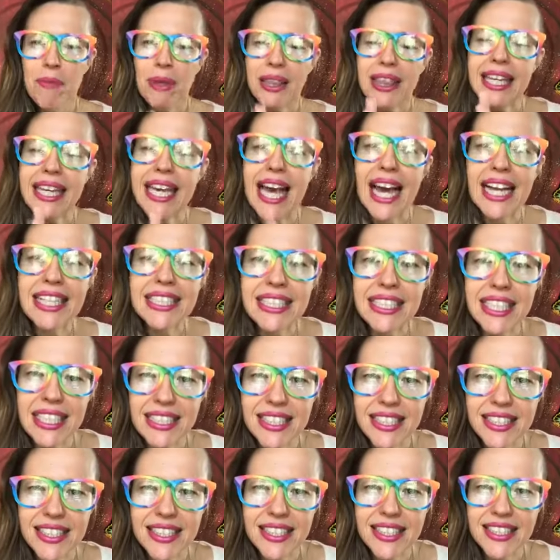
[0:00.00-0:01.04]
But the
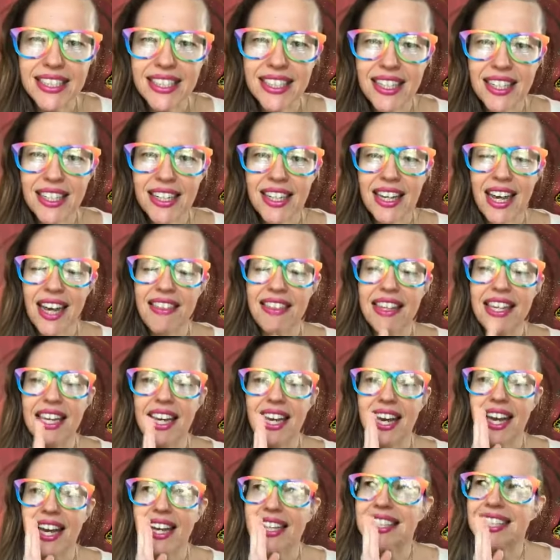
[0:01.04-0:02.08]
essence and
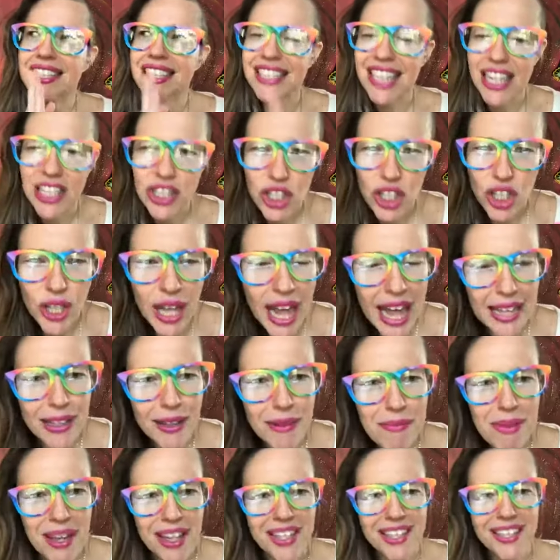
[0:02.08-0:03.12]
the essential
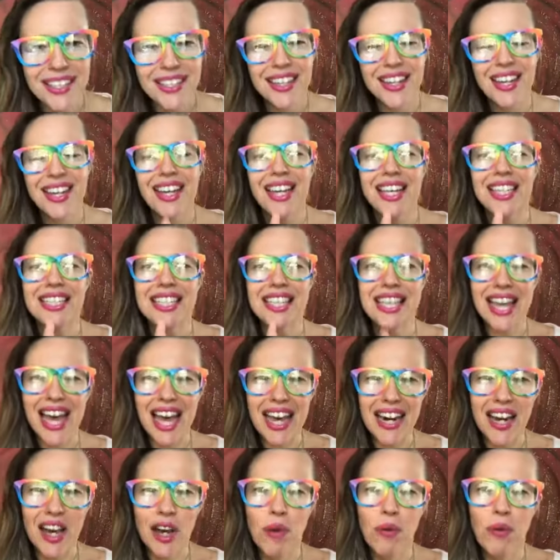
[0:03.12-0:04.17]
element is
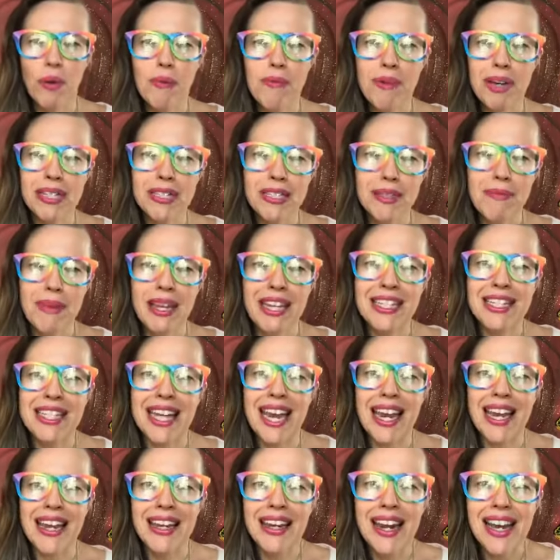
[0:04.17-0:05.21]
that we must
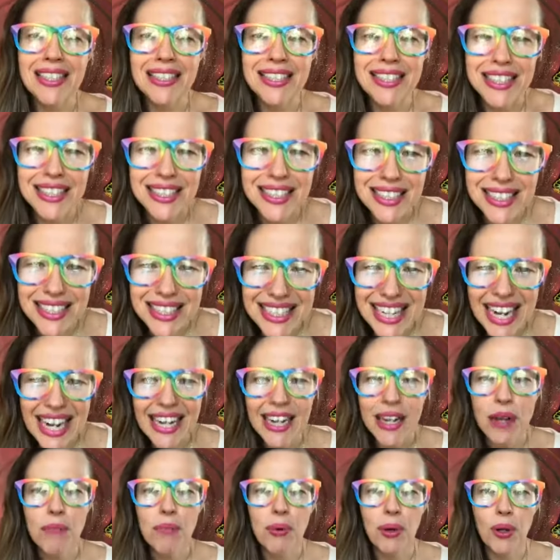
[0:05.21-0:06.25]
maintain a
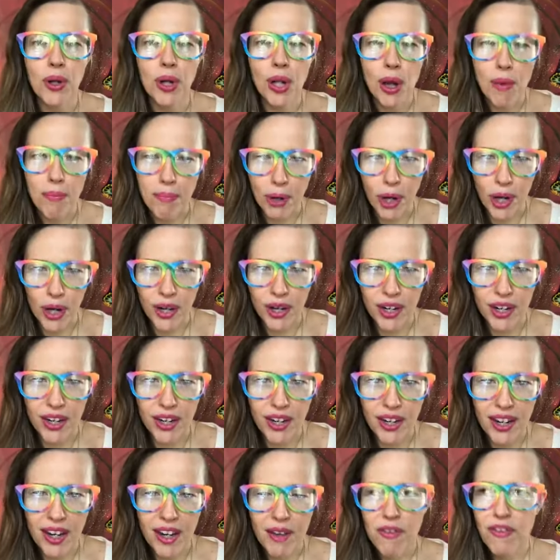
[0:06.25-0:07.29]
sustainable burn,
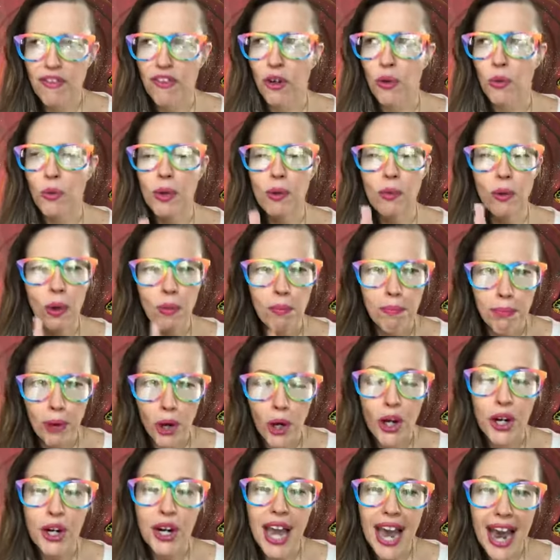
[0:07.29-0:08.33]
for we will
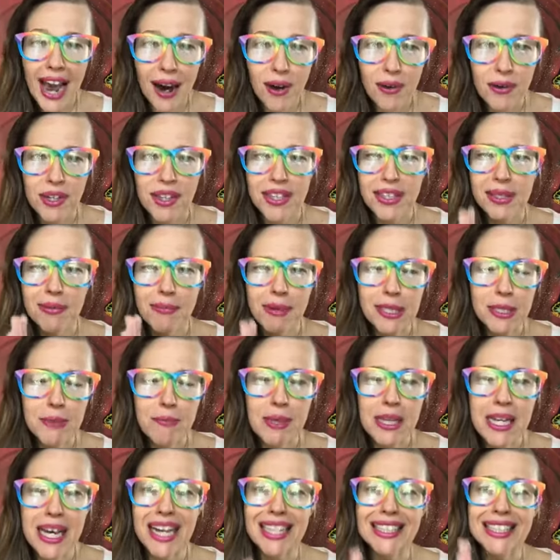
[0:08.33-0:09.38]
burn out. This
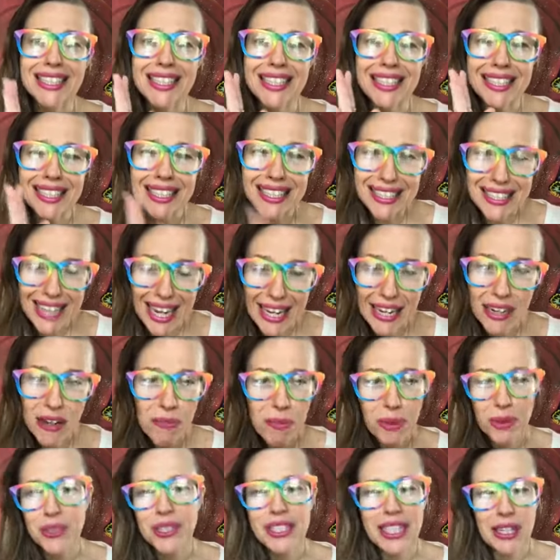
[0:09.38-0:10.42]
must be a
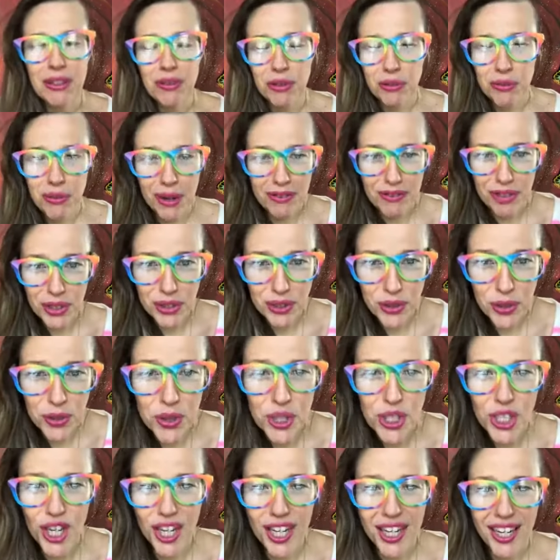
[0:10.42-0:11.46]
sustainable sacred
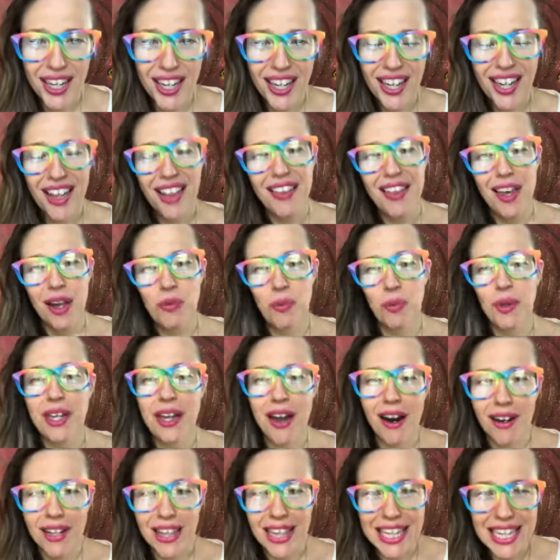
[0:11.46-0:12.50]
revolution that
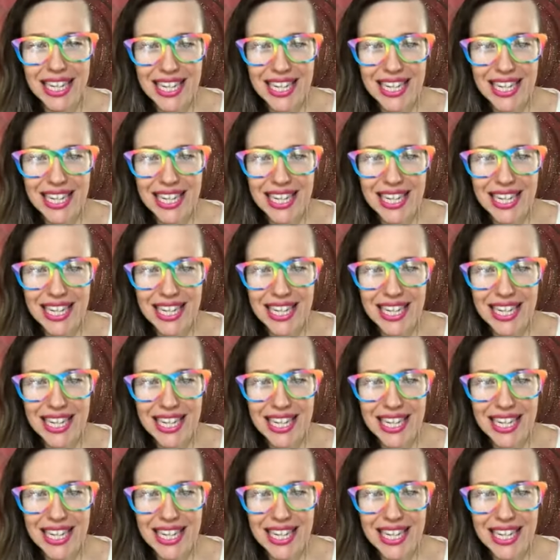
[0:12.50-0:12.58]
we are